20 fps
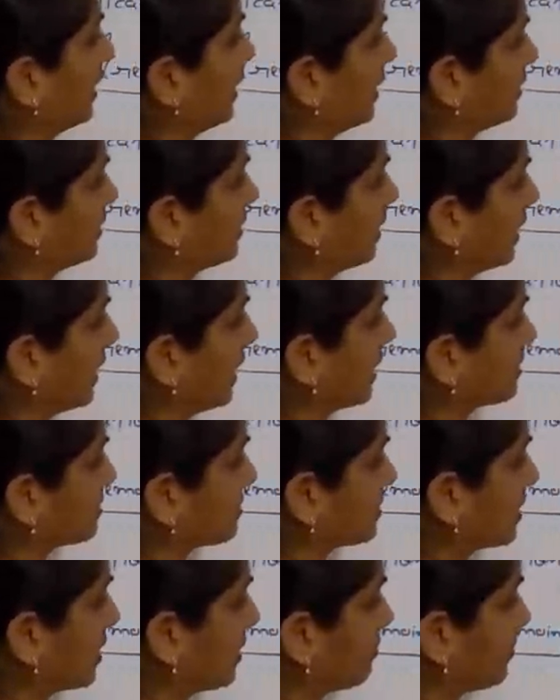And the
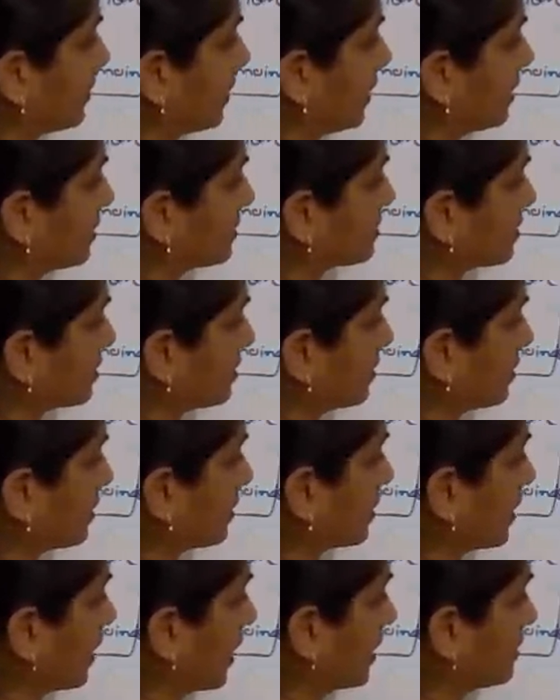last step is
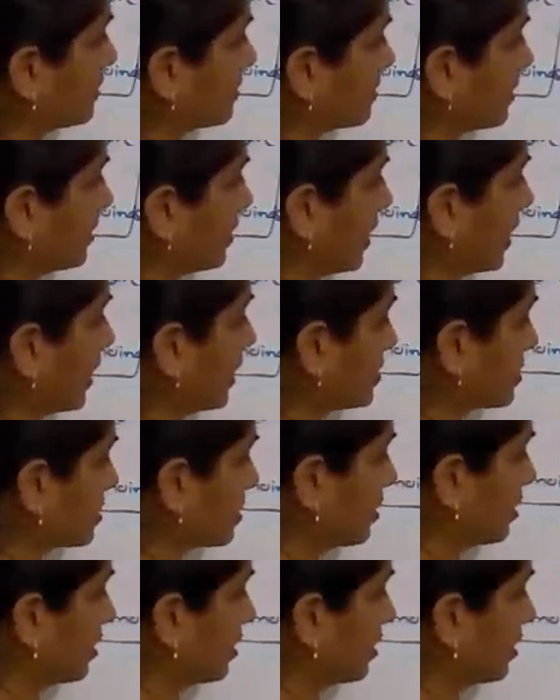get CH